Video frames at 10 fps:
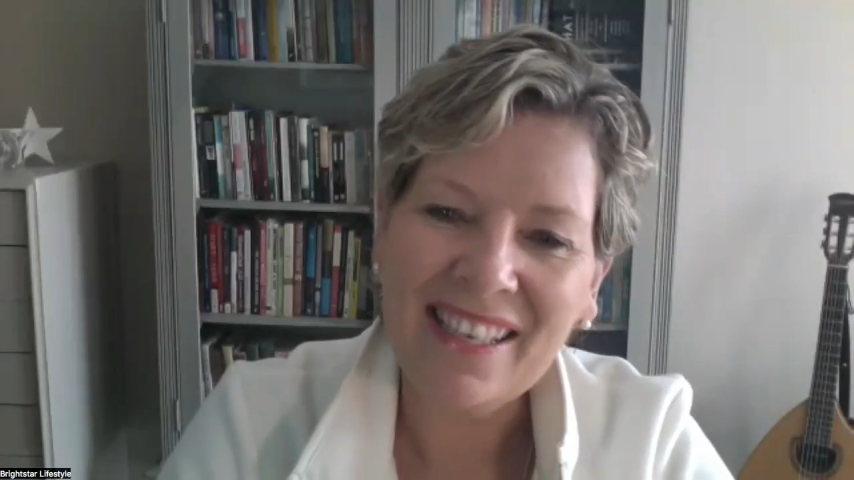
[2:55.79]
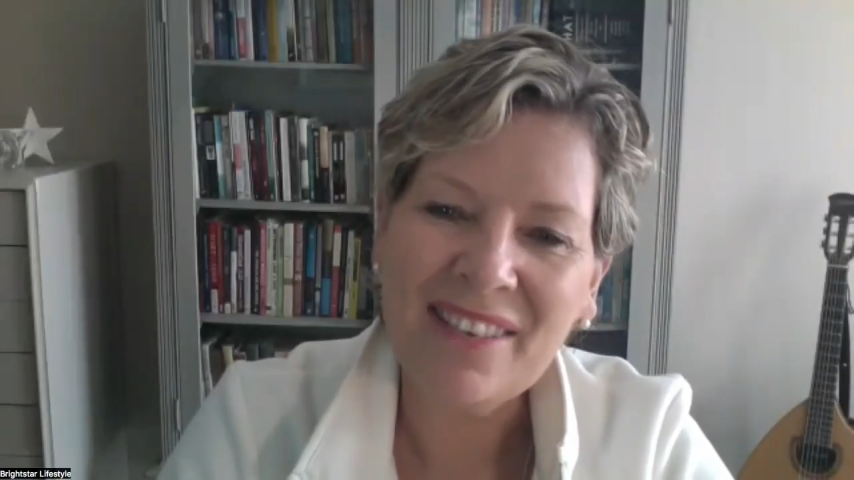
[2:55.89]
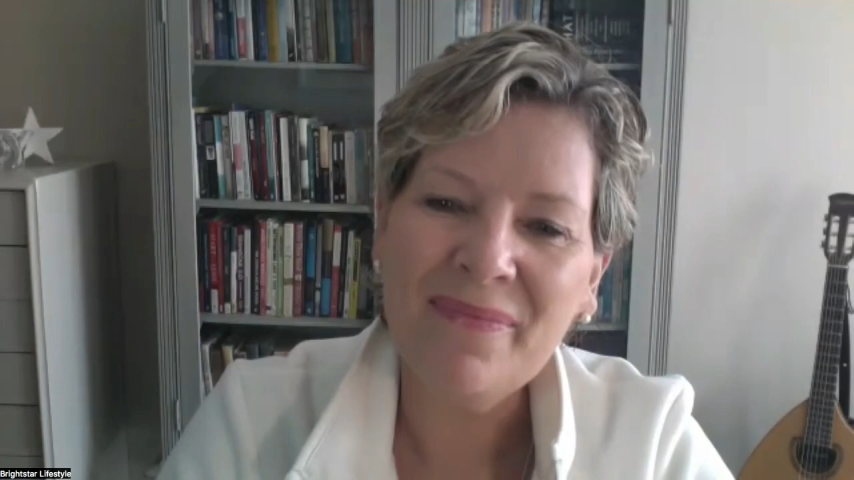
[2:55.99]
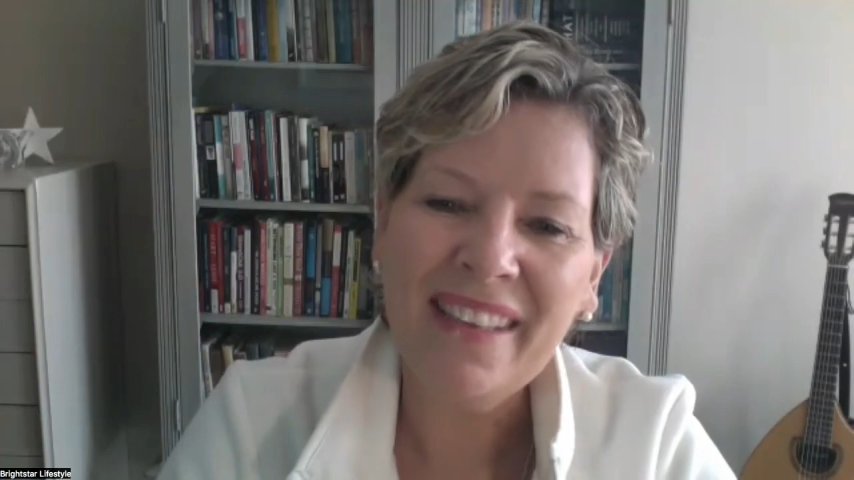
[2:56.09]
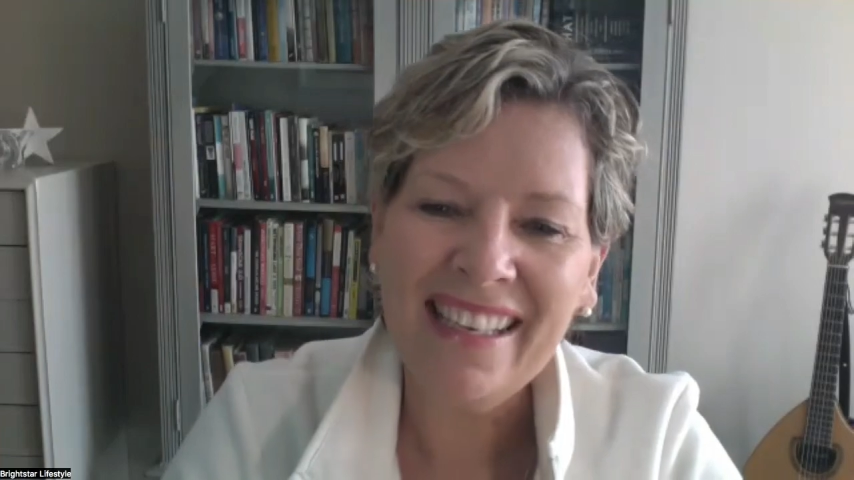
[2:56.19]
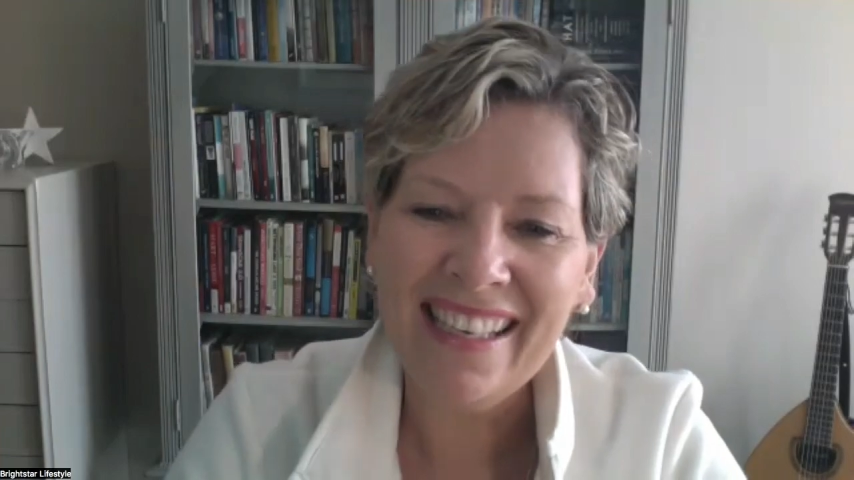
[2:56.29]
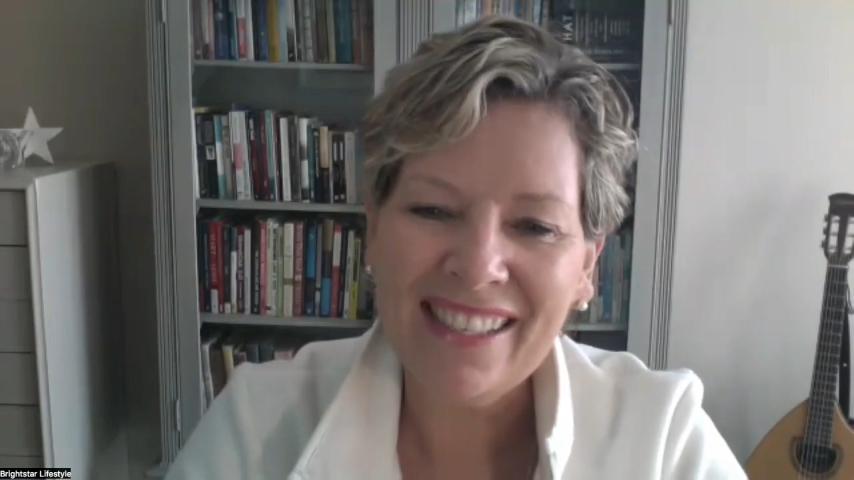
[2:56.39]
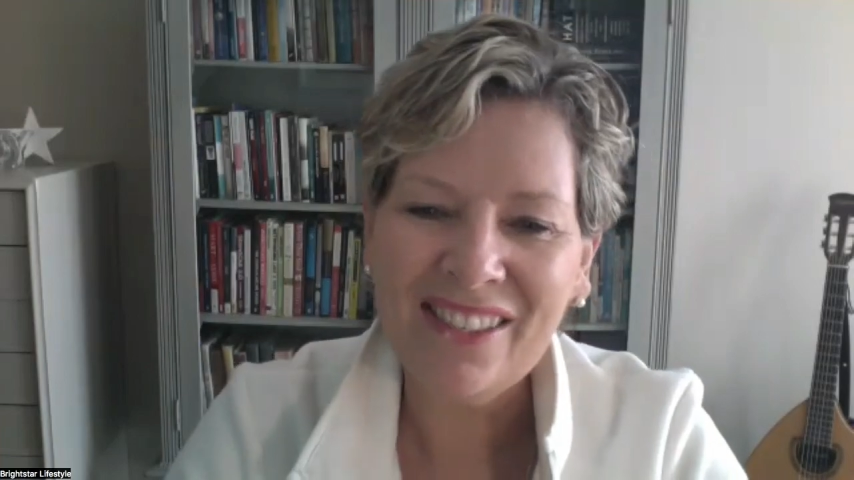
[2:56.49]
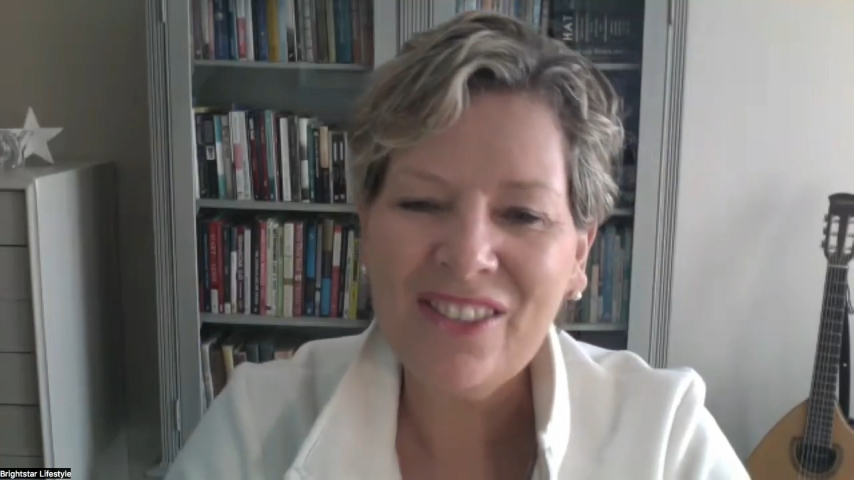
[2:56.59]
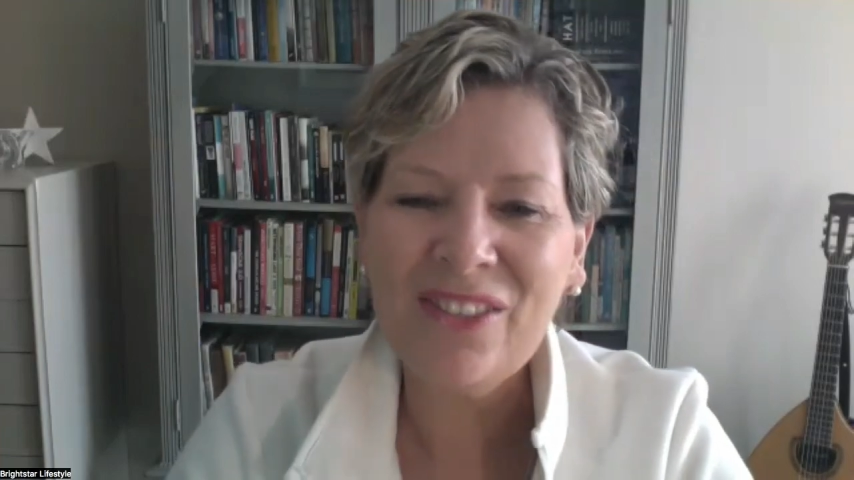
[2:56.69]

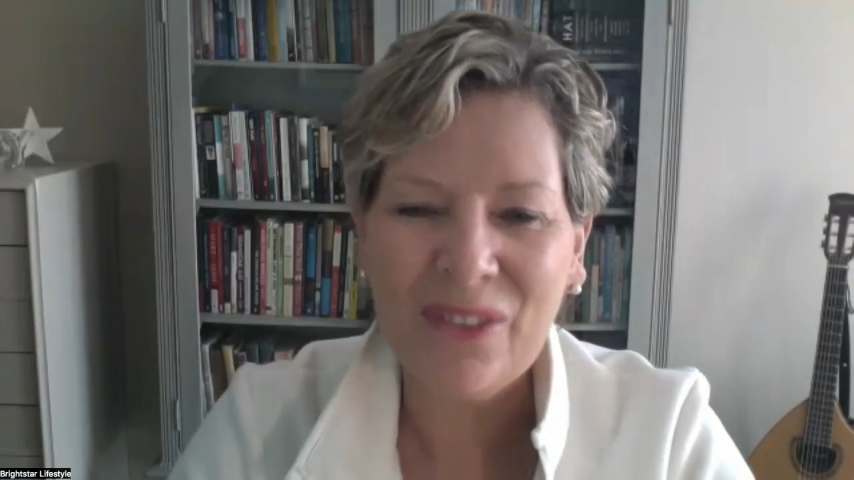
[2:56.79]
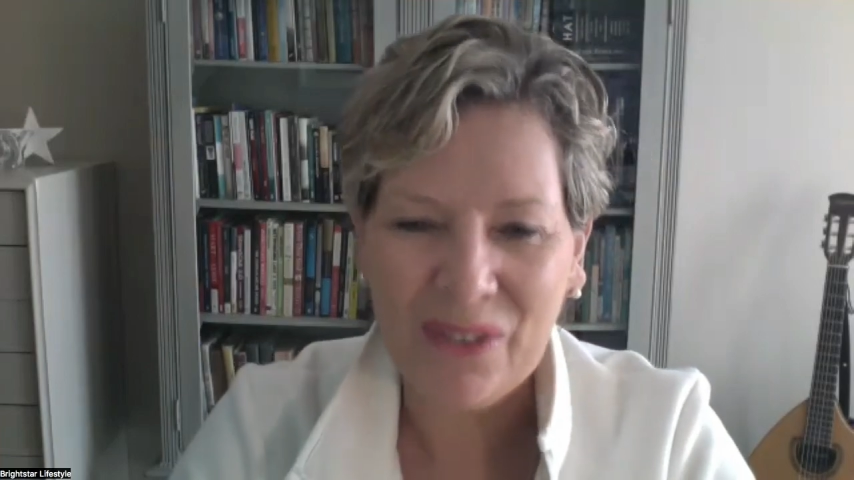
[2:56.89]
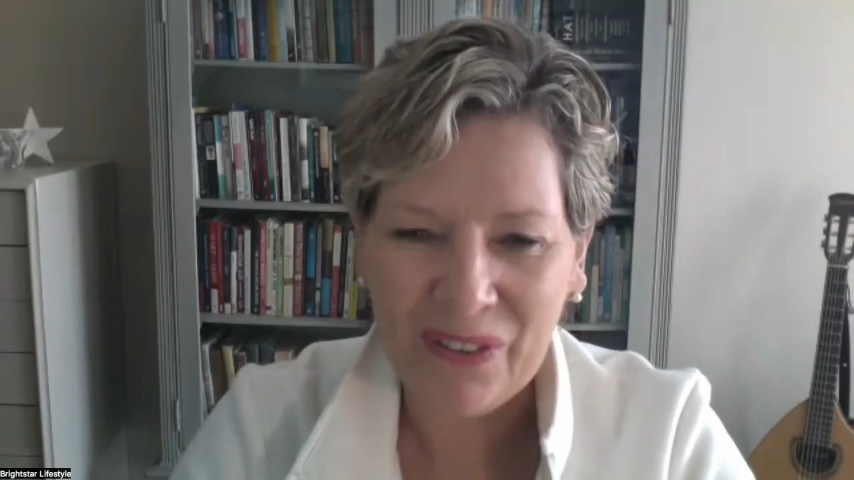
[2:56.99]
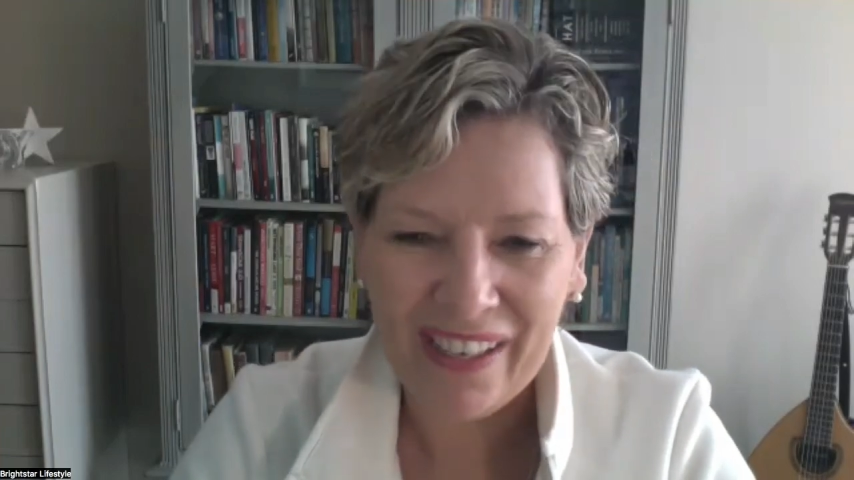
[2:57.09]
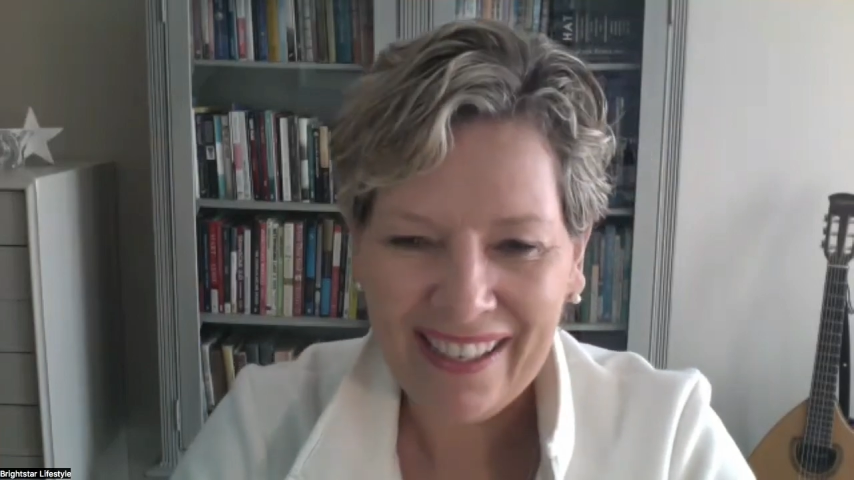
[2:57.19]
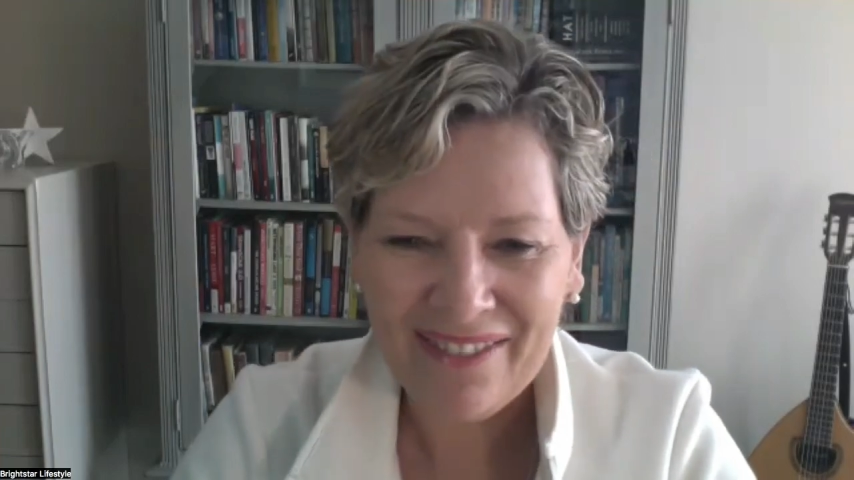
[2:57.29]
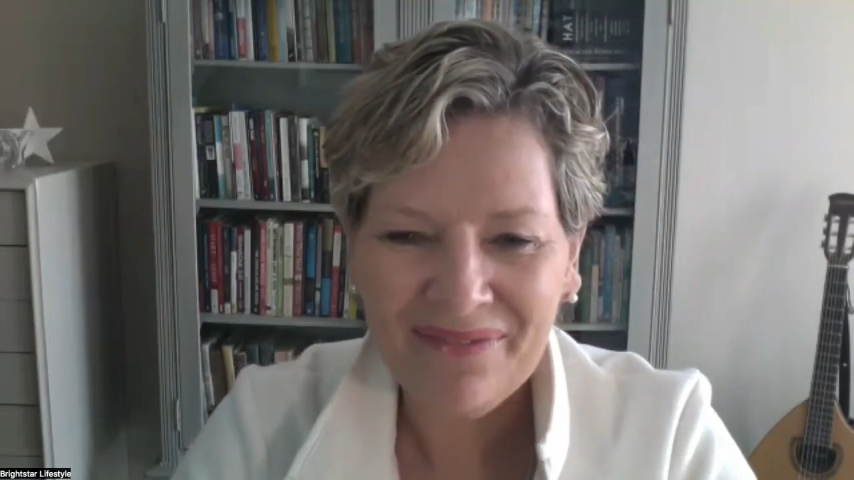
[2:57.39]
chameleon story.